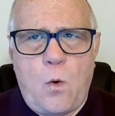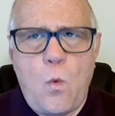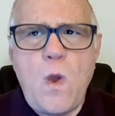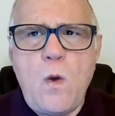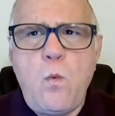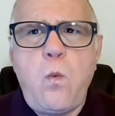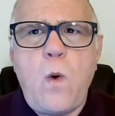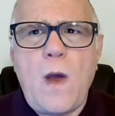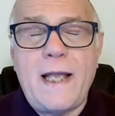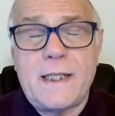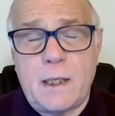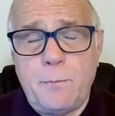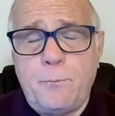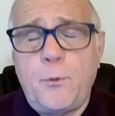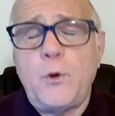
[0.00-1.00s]

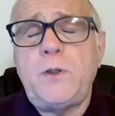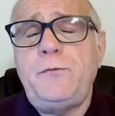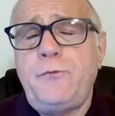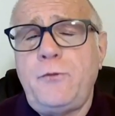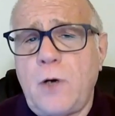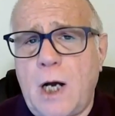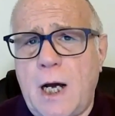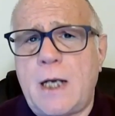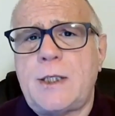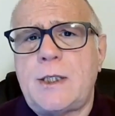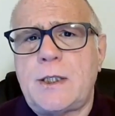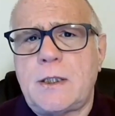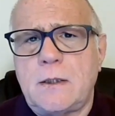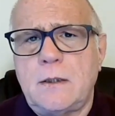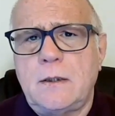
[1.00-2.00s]
It's important for
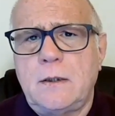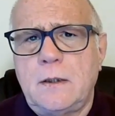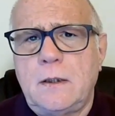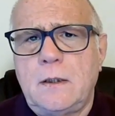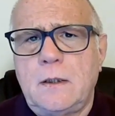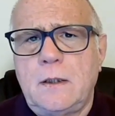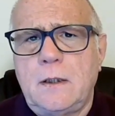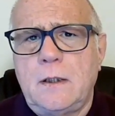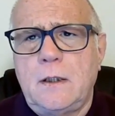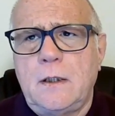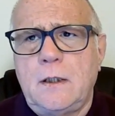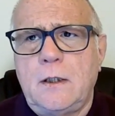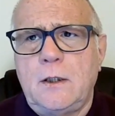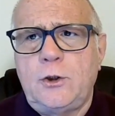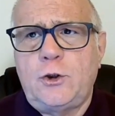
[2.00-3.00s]
us
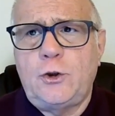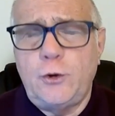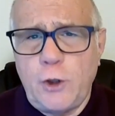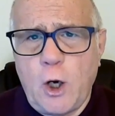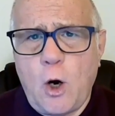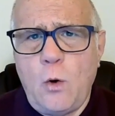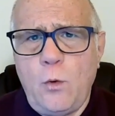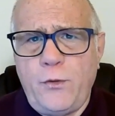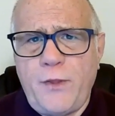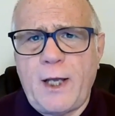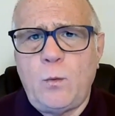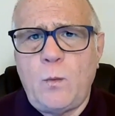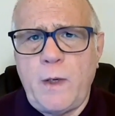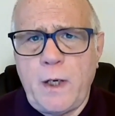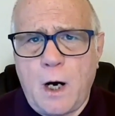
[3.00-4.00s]
to know
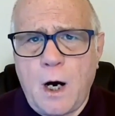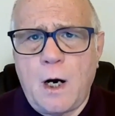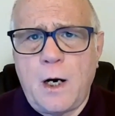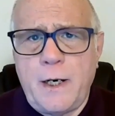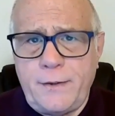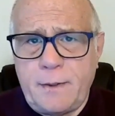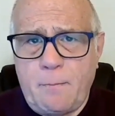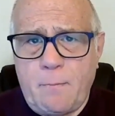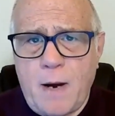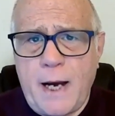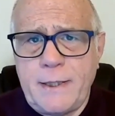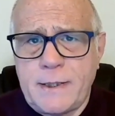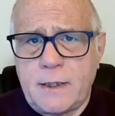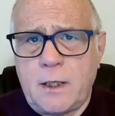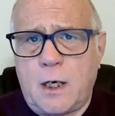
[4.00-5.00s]
that we are in the
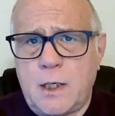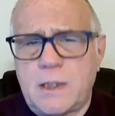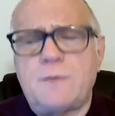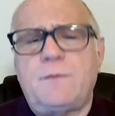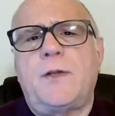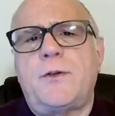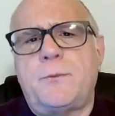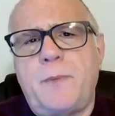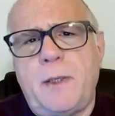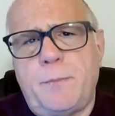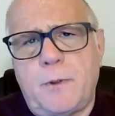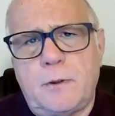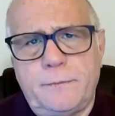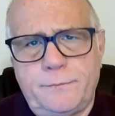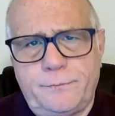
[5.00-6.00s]
minds and hearts of other
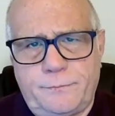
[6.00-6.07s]
people.